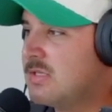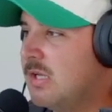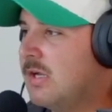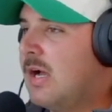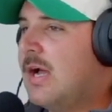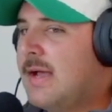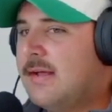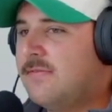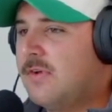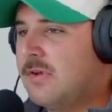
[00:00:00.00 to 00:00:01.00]
Like I
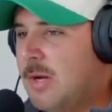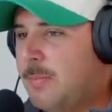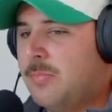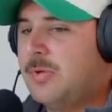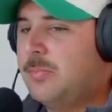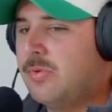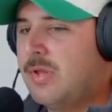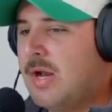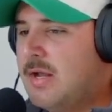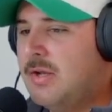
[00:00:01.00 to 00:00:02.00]
have a couple people
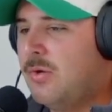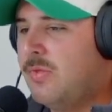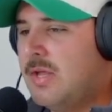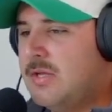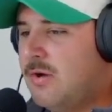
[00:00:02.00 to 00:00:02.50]
that I know that,